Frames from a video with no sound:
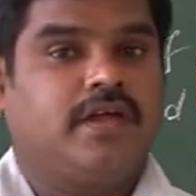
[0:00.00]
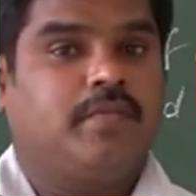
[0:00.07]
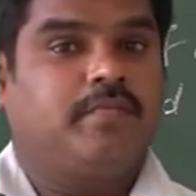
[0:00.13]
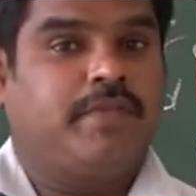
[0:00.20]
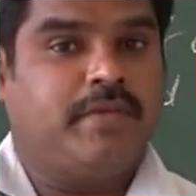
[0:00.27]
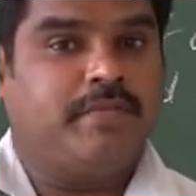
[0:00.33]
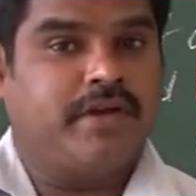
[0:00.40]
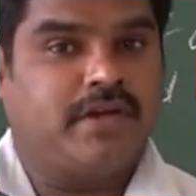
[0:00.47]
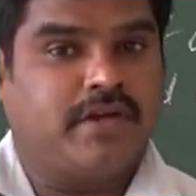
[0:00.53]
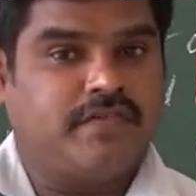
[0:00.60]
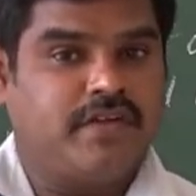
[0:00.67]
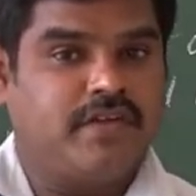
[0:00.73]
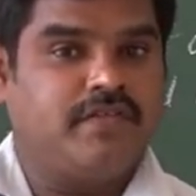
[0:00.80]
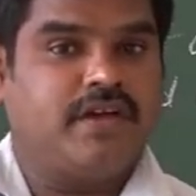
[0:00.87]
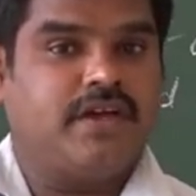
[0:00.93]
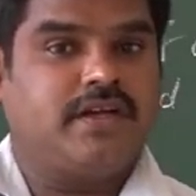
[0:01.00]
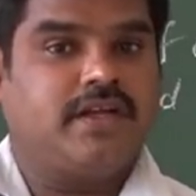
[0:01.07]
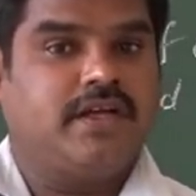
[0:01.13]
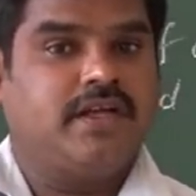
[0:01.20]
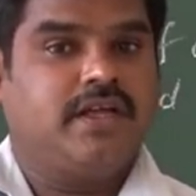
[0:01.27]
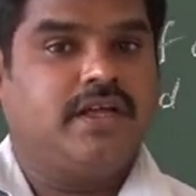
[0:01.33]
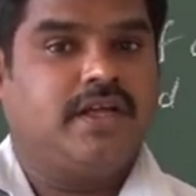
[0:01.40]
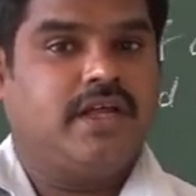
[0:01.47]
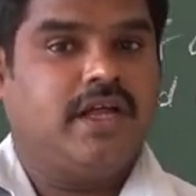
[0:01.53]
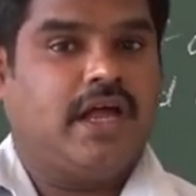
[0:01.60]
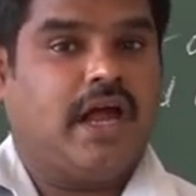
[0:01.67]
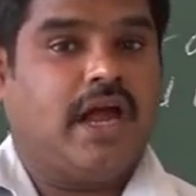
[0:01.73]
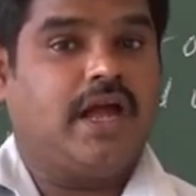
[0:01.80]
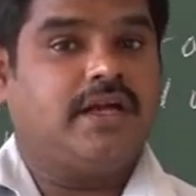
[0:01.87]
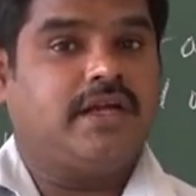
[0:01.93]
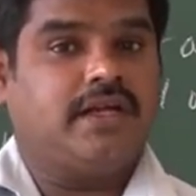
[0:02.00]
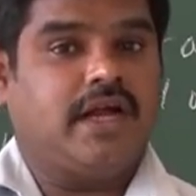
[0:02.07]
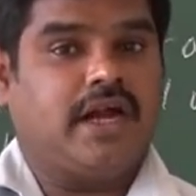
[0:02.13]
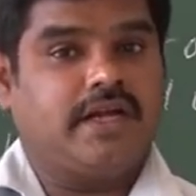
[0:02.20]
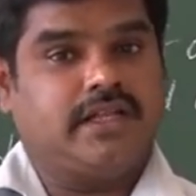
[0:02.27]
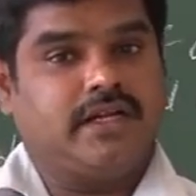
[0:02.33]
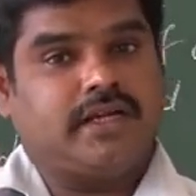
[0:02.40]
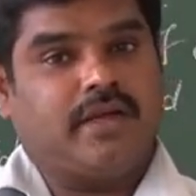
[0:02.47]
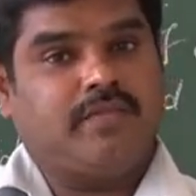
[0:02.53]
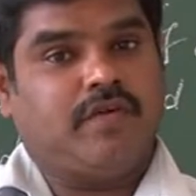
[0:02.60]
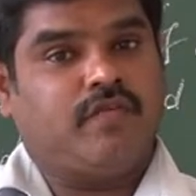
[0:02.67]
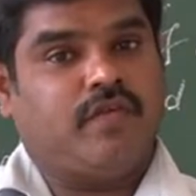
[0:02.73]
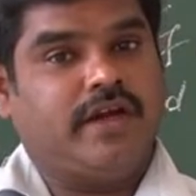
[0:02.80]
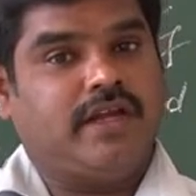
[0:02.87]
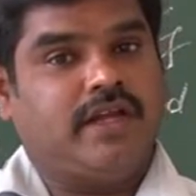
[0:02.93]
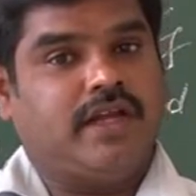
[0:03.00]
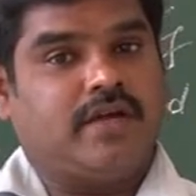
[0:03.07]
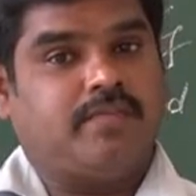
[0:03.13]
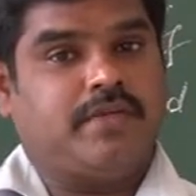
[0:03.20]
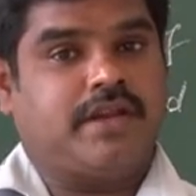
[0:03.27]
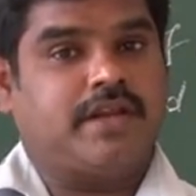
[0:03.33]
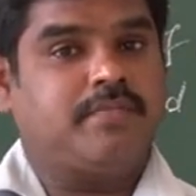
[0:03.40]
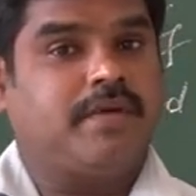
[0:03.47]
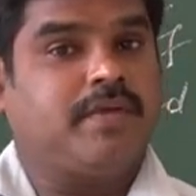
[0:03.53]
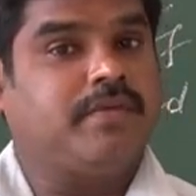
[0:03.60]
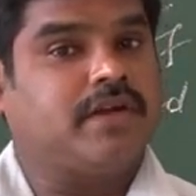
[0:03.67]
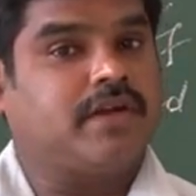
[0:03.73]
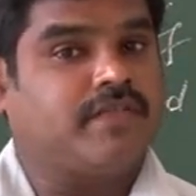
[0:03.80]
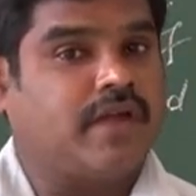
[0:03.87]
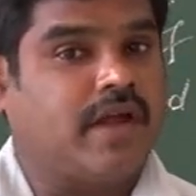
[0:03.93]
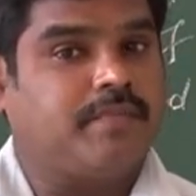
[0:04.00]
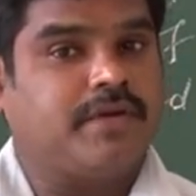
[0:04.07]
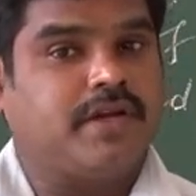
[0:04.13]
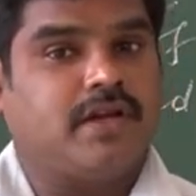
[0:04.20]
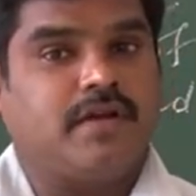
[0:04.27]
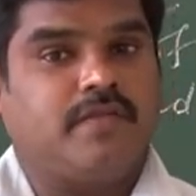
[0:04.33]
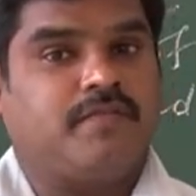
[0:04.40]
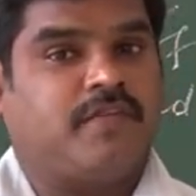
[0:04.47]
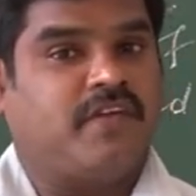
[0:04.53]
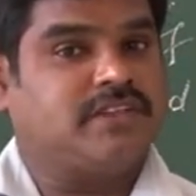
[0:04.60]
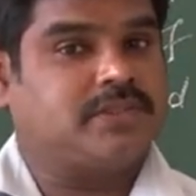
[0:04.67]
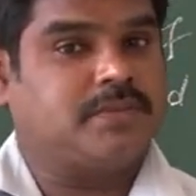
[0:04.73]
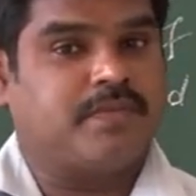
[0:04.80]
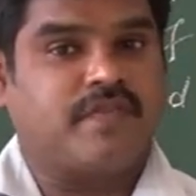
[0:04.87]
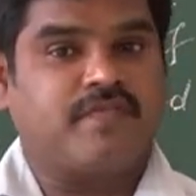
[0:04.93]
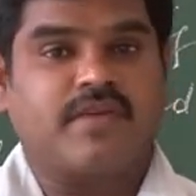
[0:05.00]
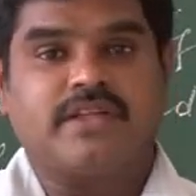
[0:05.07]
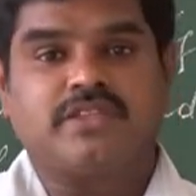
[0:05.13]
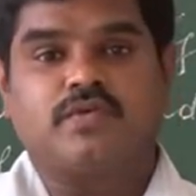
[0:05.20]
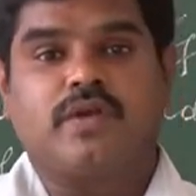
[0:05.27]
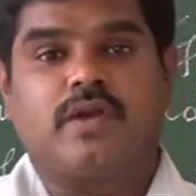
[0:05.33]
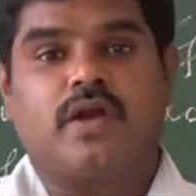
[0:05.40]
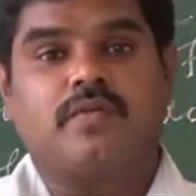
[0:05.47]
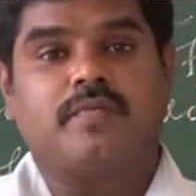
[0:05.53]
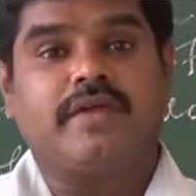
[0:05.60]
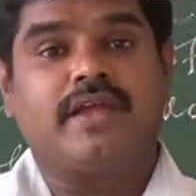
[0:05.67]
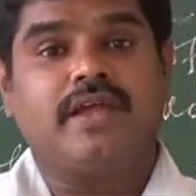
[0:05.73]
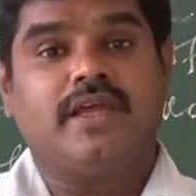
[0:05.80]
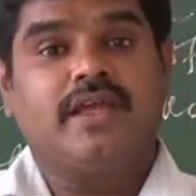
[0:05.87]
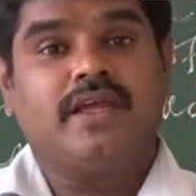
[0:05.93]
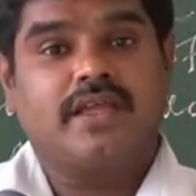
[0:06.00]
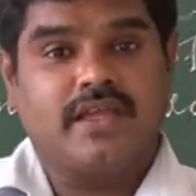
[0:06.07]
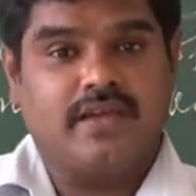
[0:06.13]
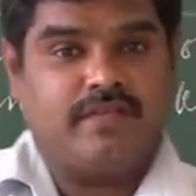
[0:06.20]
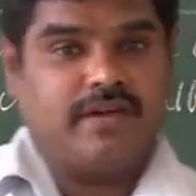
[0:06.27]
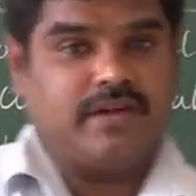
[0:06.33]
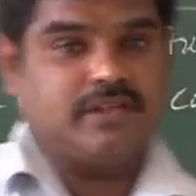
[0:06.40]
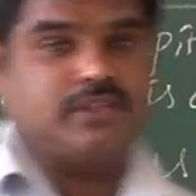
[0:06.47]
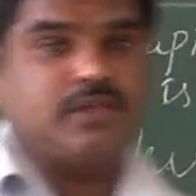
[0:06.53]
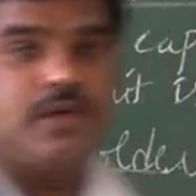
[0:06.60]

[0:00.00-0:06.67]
payment of dividend and at the time of winding up a repayment of capital. First preference will not be given. So,